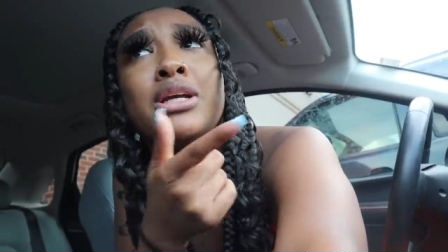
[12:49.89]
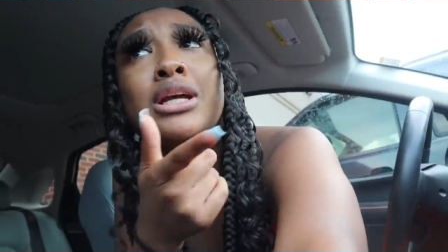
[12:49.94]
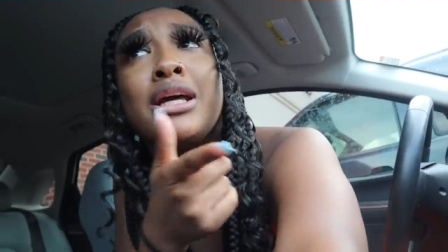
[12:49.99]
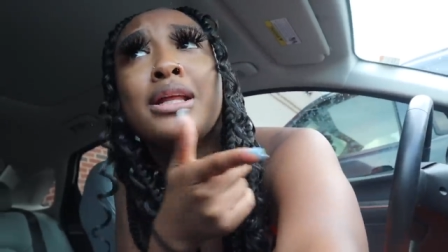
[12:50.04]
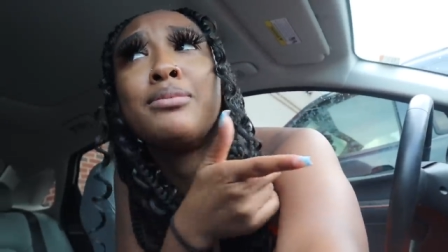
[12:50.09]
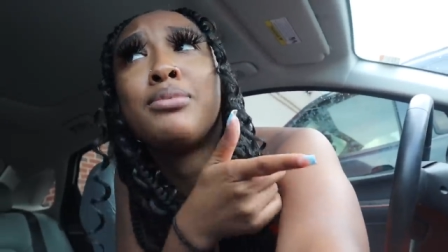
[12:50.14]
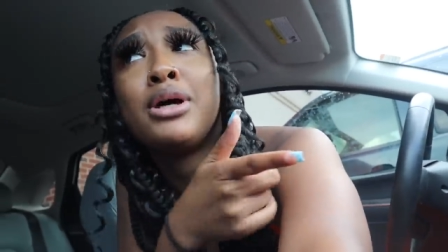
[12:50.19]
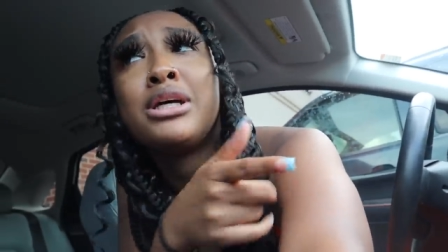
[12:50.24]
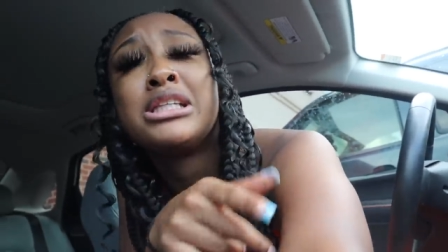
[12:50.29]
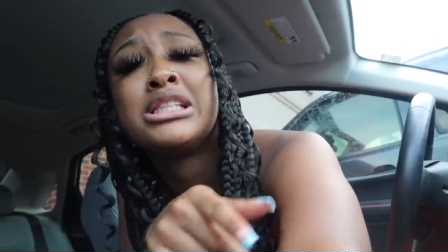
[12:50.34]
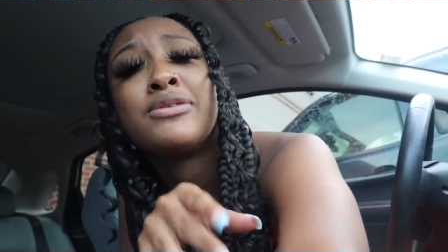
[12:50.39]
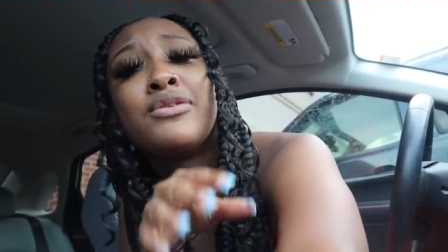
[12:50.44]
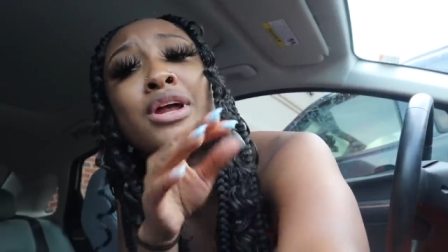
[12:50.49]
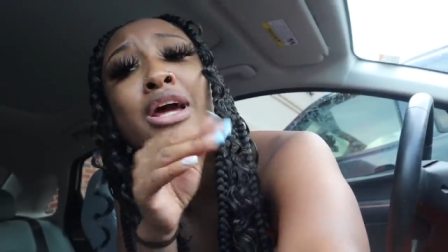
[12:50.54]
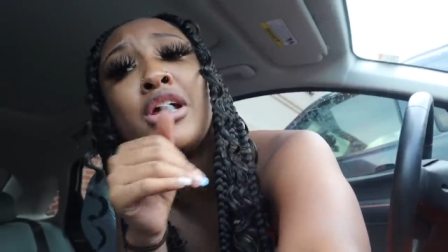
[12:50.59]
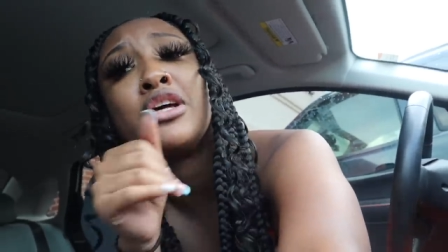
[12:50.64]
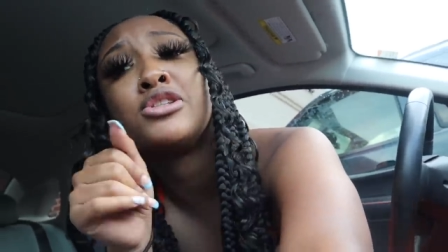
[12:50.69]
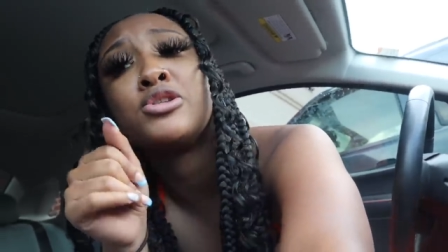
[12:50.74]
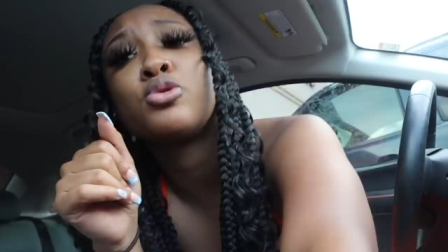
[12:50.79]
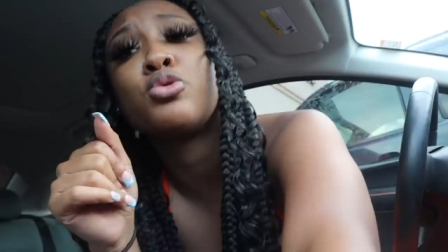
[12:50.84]
daily basis for
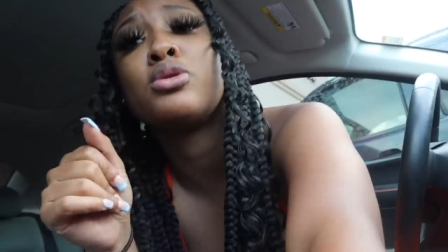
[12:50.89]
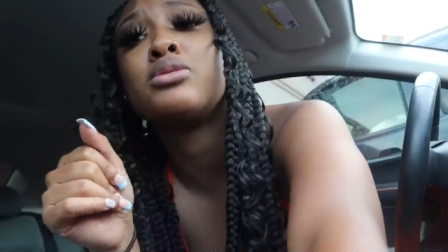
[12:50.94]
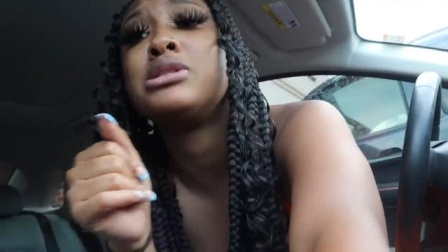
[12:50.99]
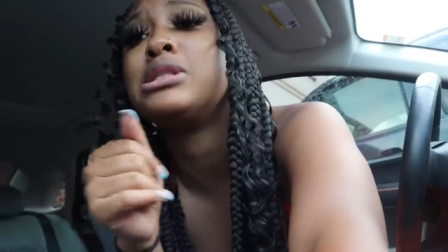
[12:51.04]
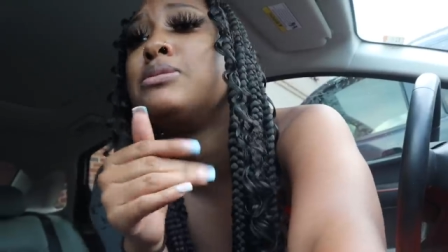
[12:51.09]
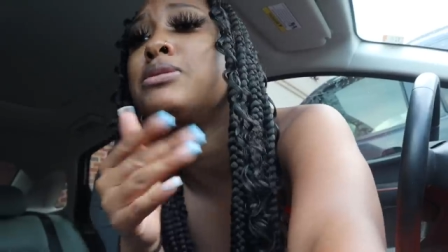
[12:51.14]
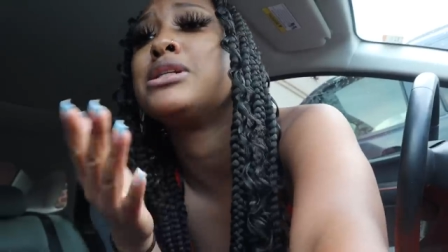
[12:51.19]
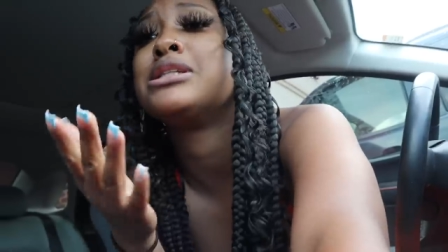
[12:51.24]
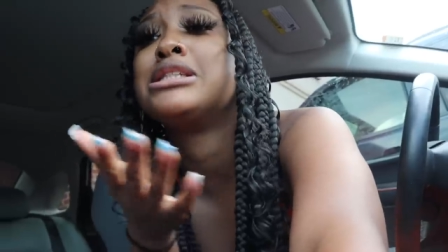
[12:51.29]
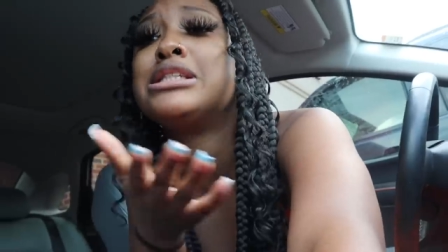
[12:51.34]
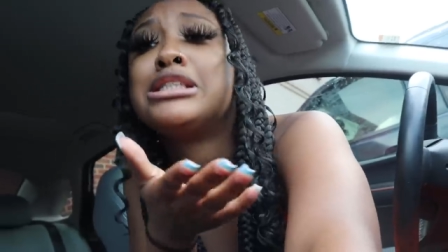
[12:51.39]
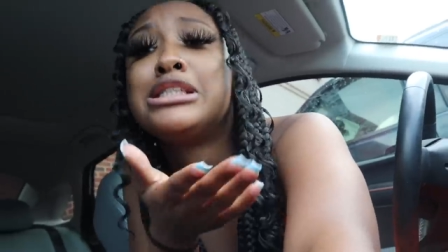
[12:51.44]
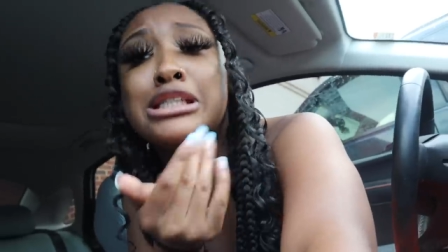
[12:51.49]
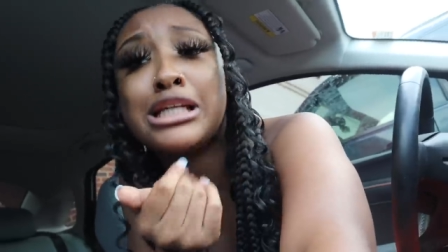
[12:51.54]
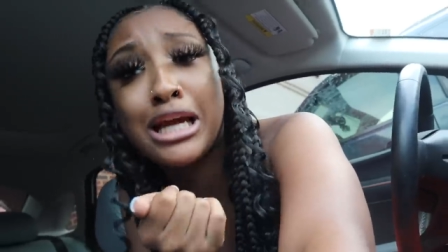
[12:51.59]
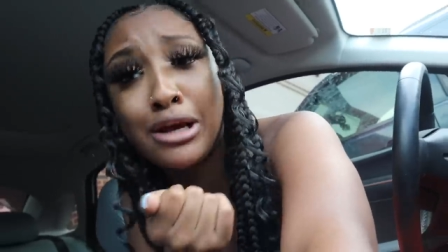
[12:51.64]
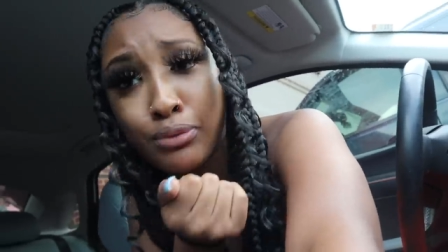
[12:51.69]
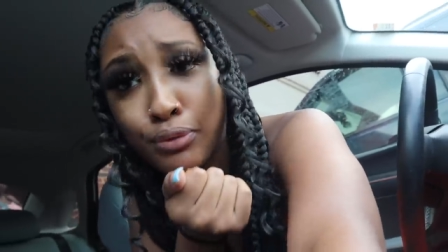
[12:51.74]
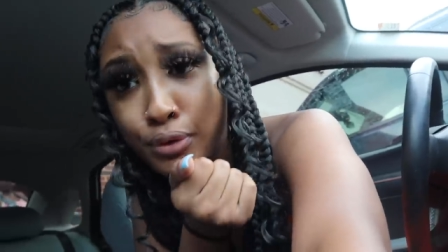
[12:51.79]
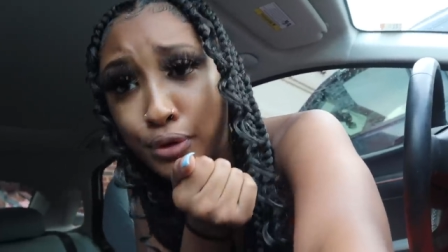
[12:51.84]
that Instagram shit because this shit
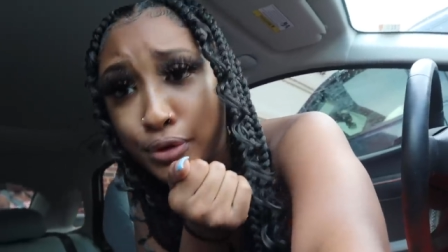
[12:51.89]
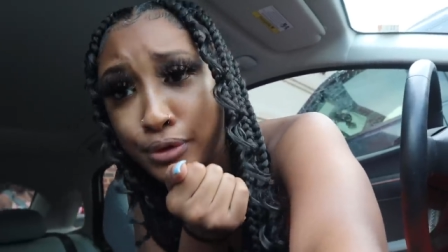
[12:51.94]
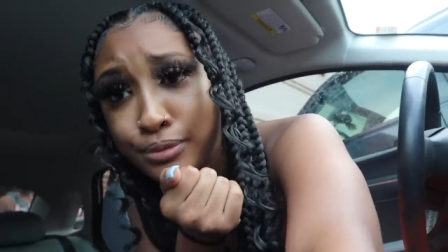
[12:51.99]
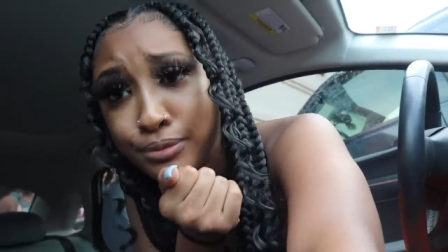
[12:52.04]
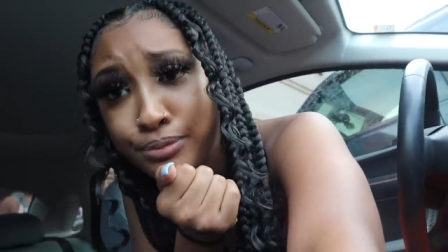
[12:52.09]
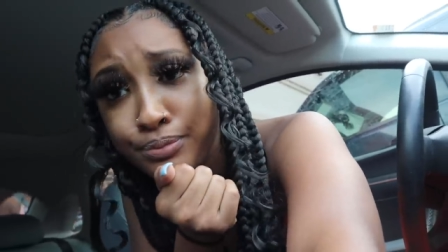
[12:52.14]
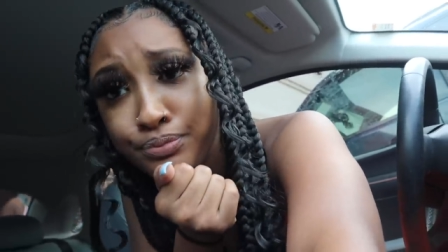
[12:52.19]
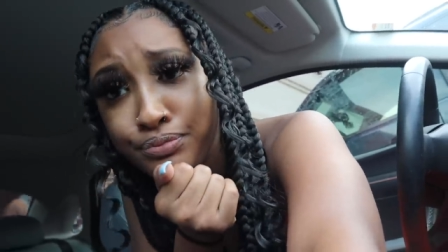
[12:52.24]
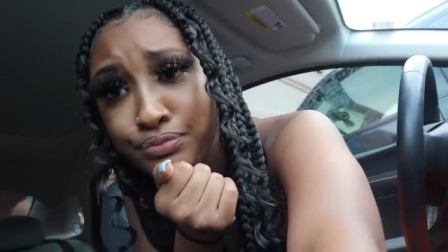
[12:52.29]
ain't real.